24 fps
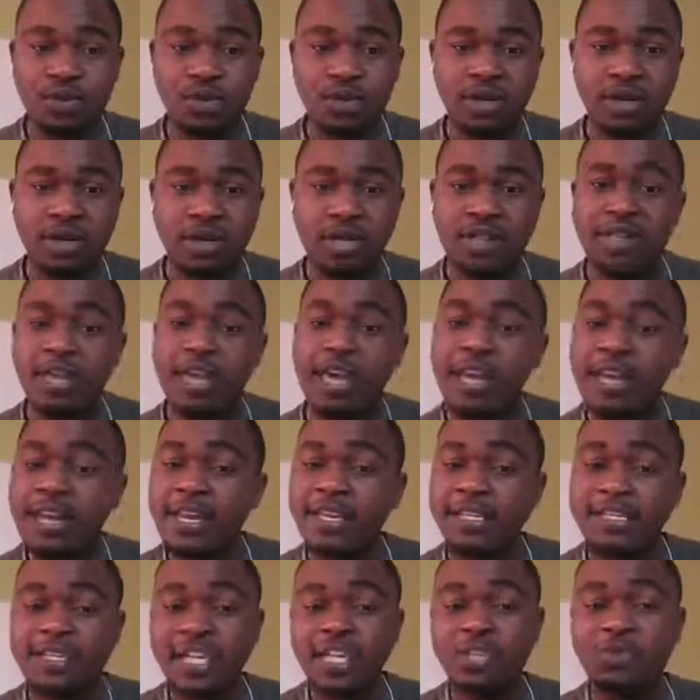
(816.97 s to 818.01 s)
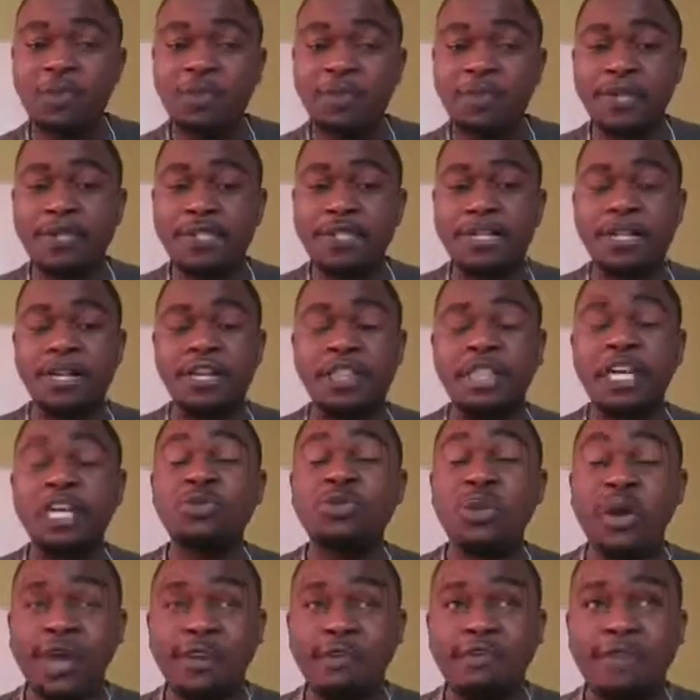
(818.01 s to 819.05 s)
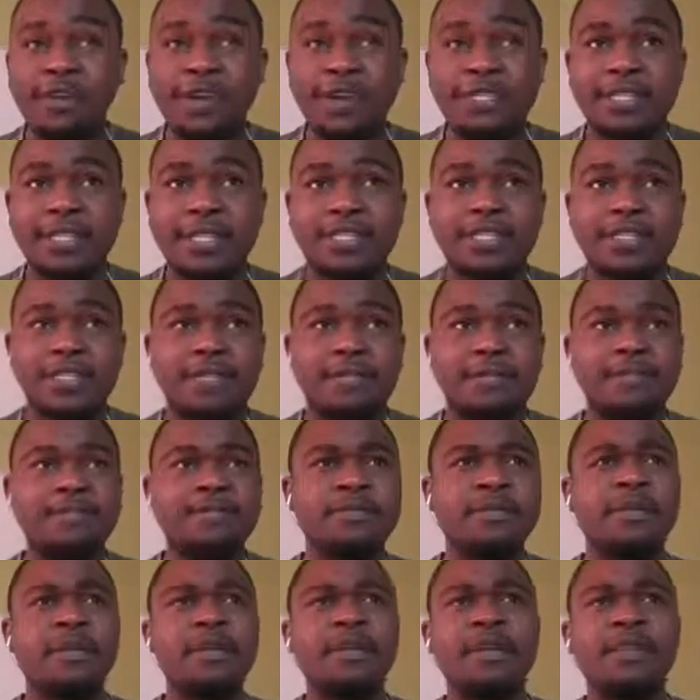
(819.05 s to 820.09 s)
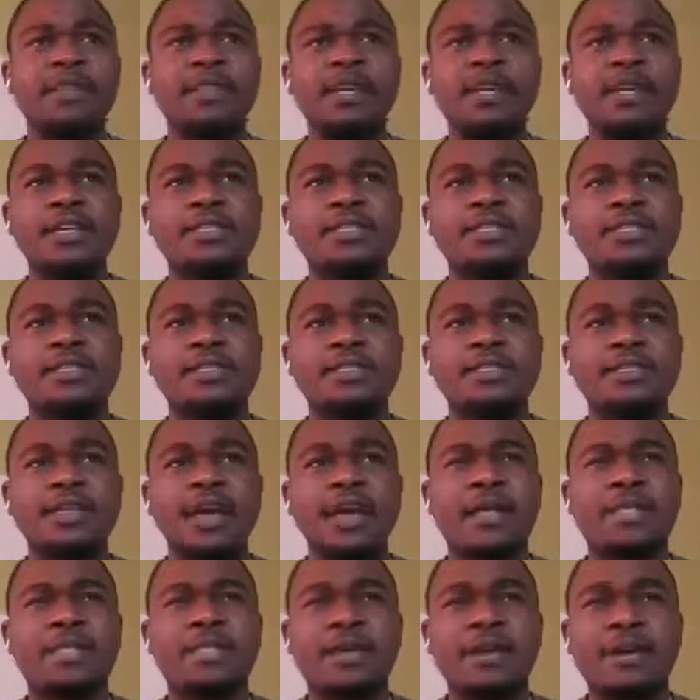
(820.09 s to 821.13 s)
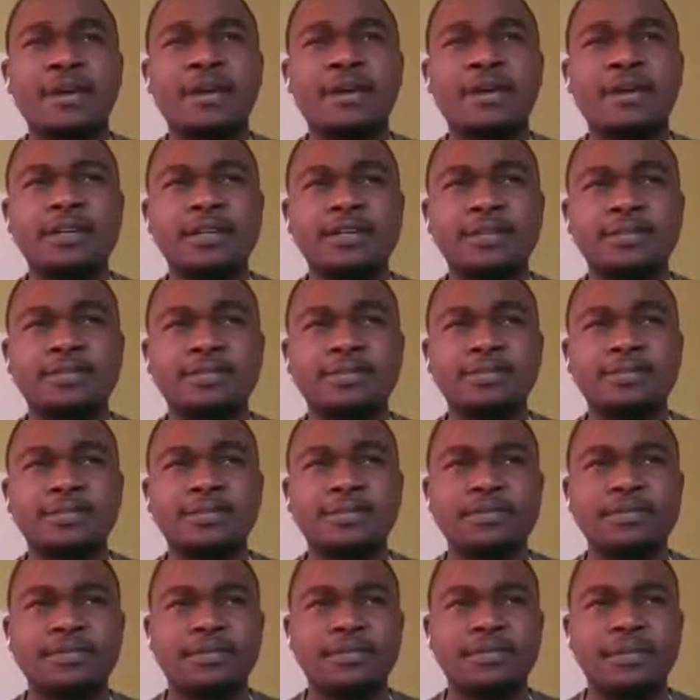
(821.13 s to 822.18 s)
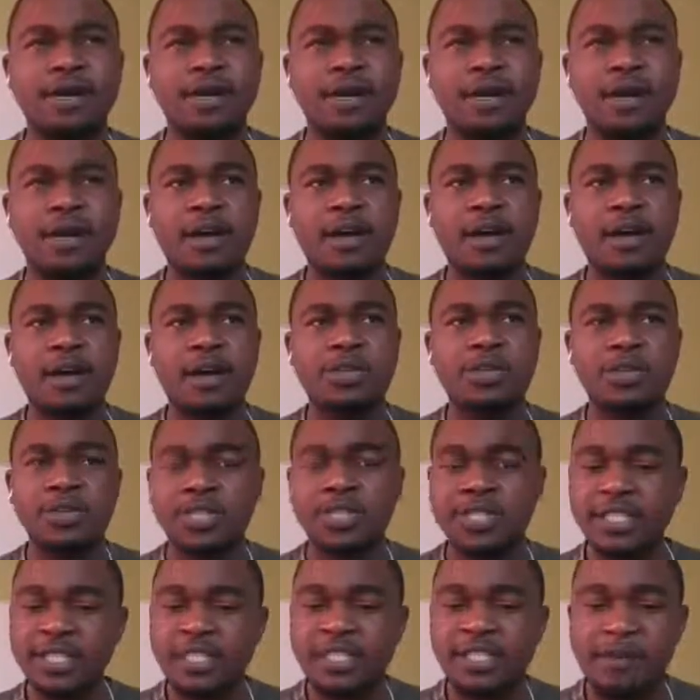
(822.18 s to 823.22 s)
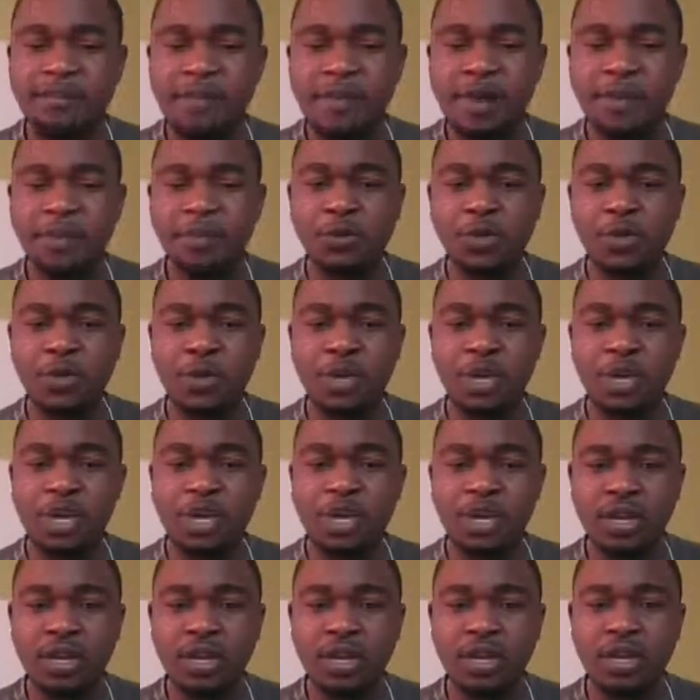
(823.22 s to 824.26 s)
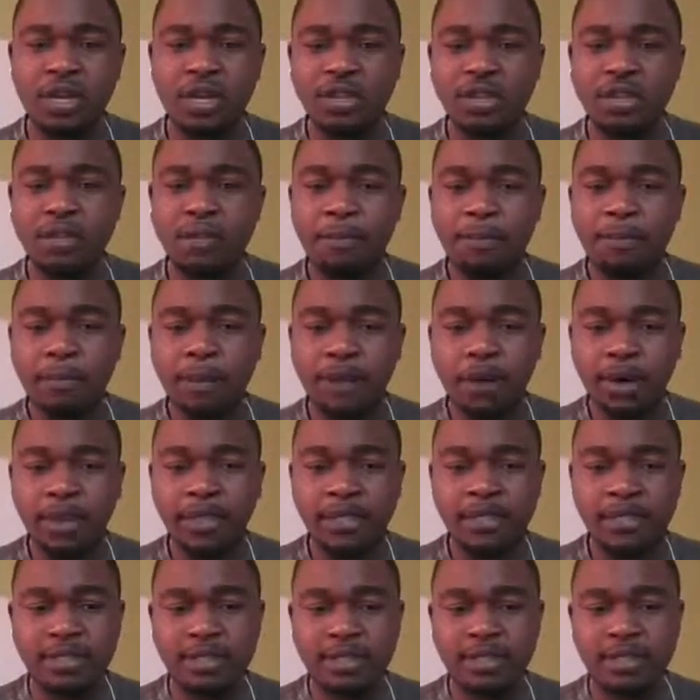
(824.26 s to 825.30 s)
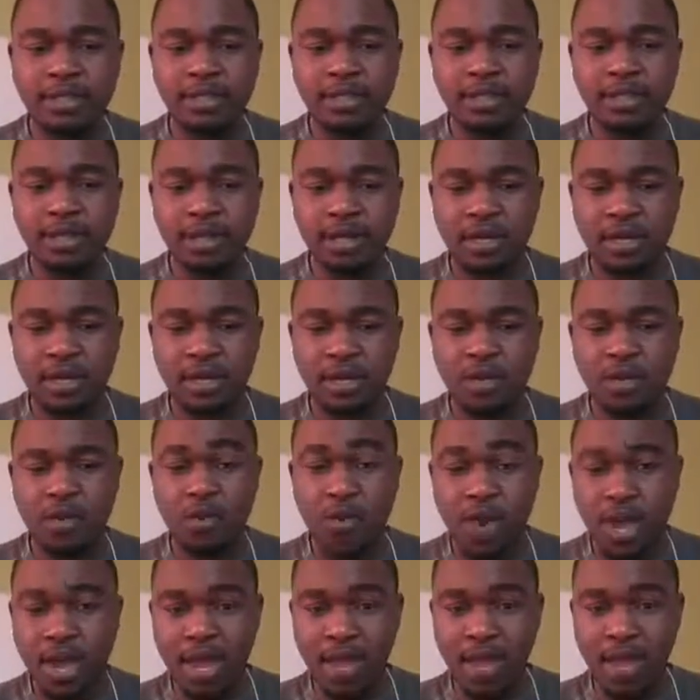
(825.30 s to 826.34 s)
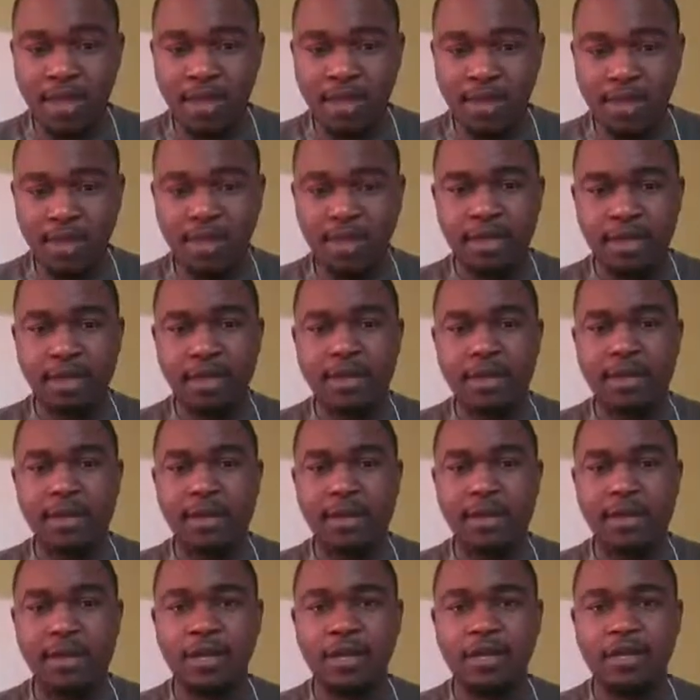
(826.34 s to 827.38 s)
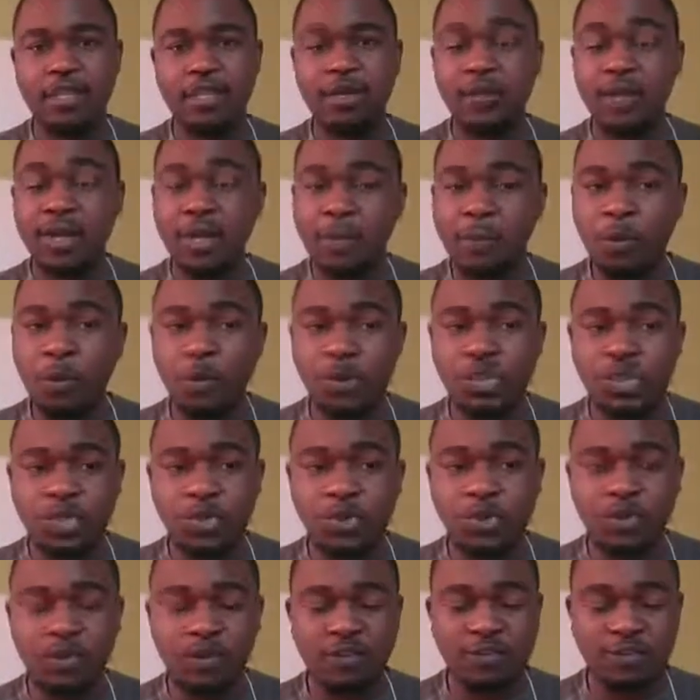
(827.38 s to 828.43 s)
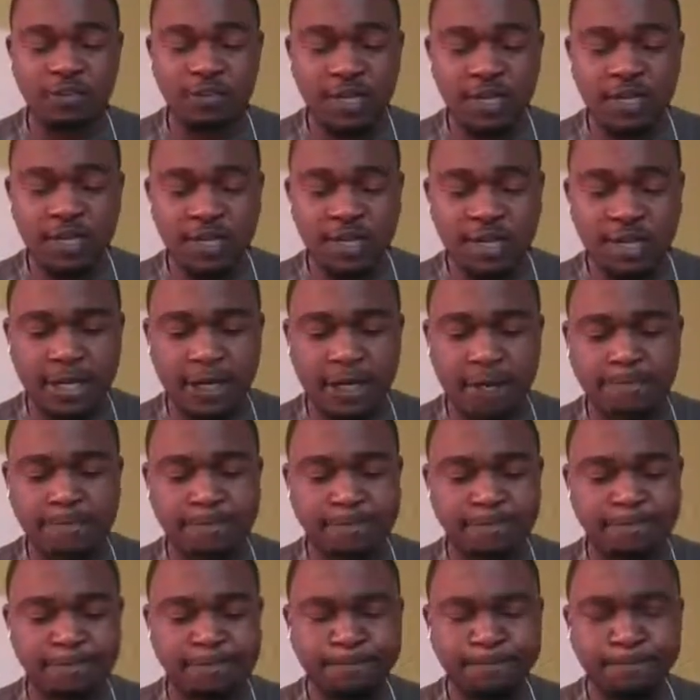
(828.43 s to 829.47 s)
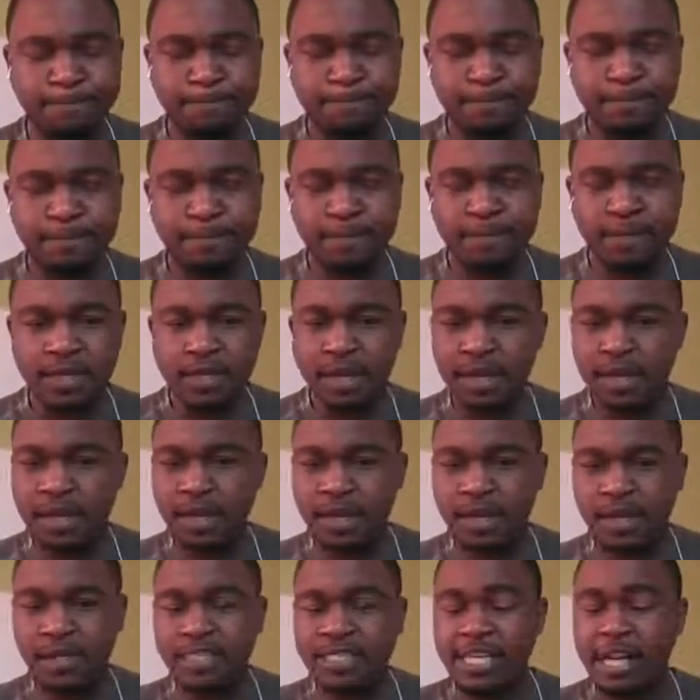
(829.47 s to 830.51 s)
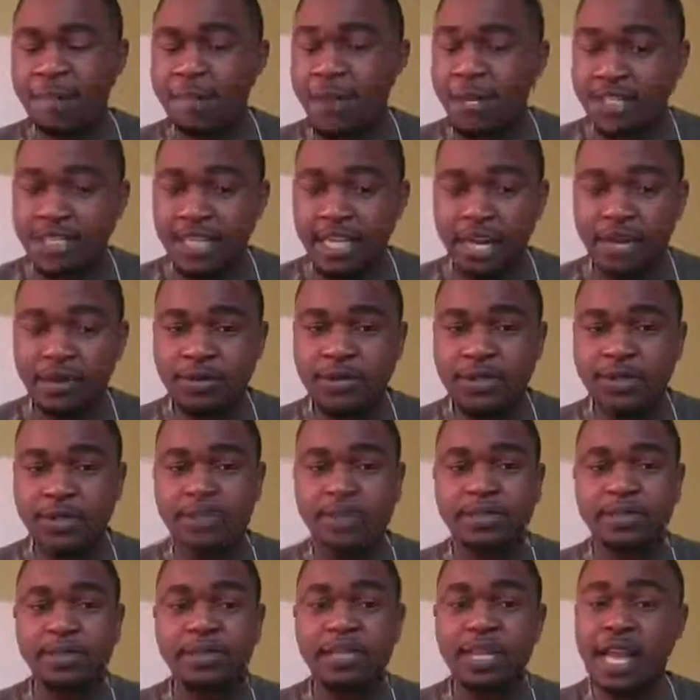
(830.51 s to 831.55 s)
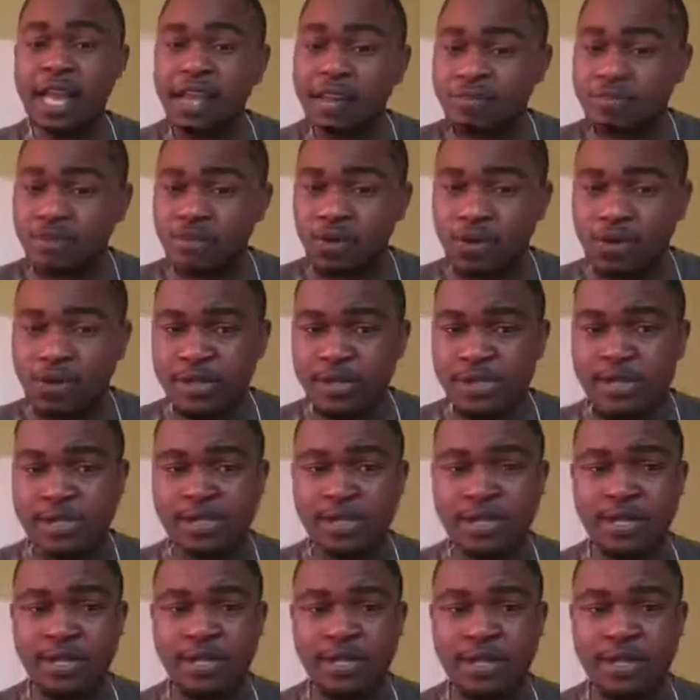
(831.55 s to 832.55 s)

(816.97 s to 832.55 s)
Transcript: the areas that were affected. That is, I think, it was just a map showing the points where they were reported to have been damaged houses, lives lost,